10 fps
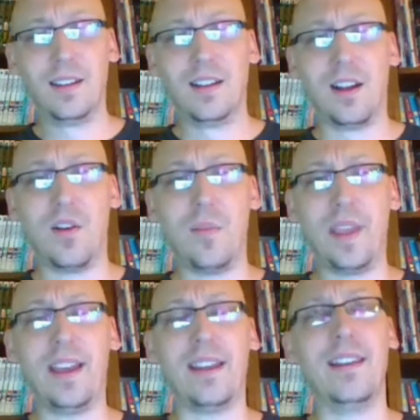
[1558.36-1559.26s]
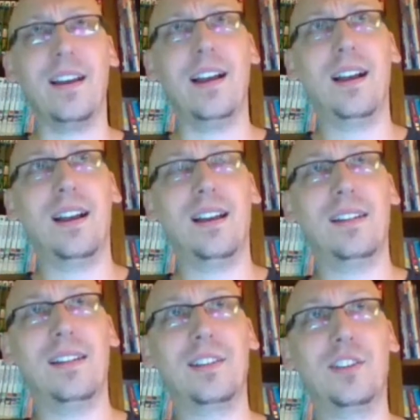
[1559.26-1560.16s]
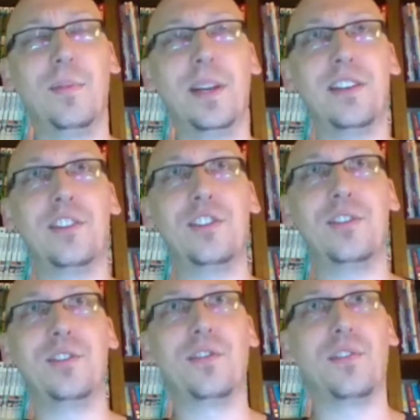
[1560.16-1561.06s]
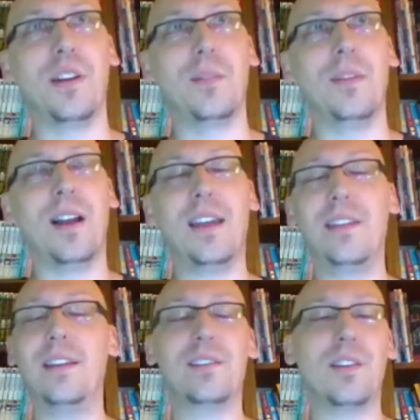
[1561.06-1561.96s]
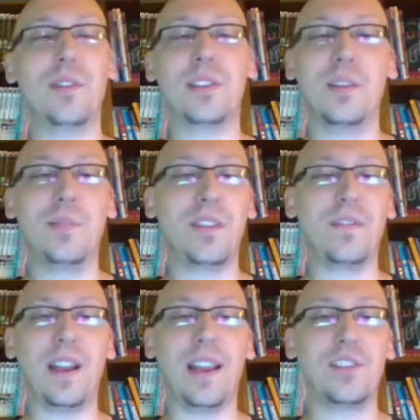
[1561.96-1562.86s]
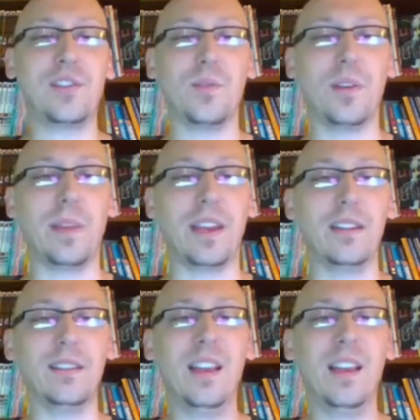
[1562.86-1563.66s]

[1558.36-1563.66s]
Oh man, so many to choose from. I think it's always going to be the financial one, man.